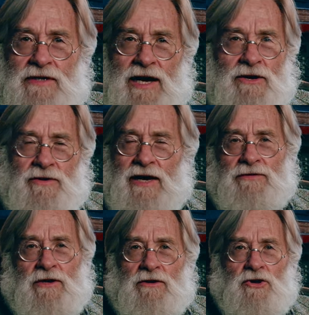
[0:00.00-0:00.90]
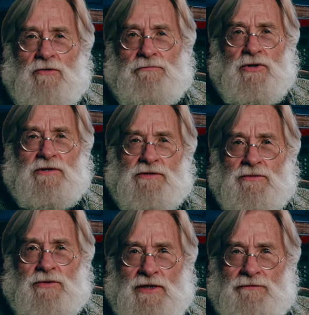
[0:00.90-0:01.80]
I don't have, there are no books
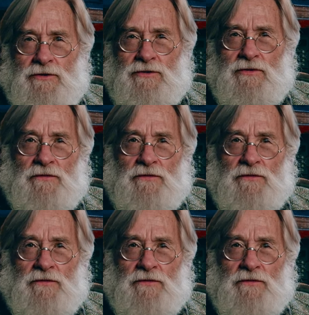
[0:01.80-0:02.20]
that will give you